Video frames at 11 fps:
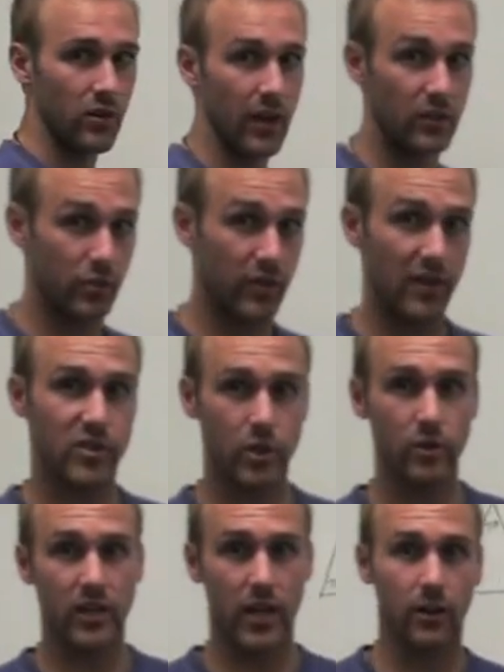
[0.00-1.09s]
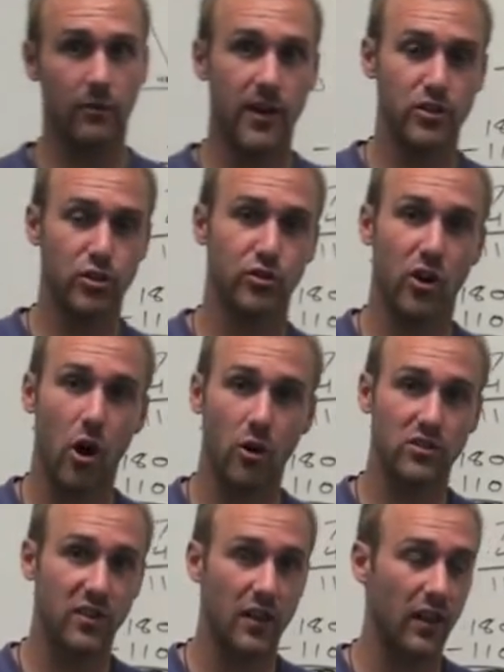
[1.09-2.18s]
Okay, so if you have two of the angle measures, you can
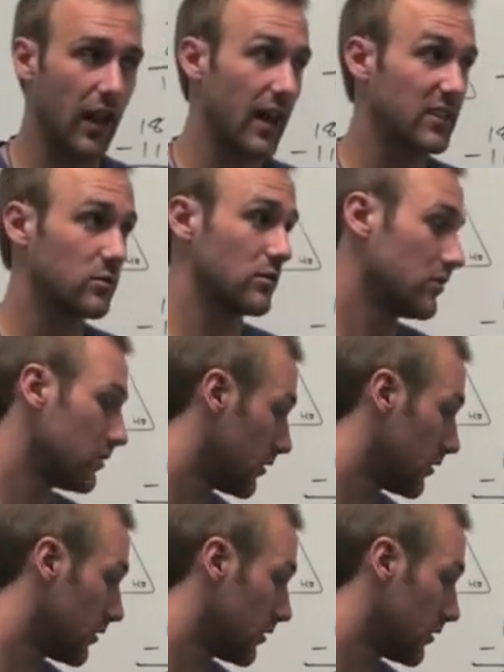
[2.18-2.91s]
always find the last one.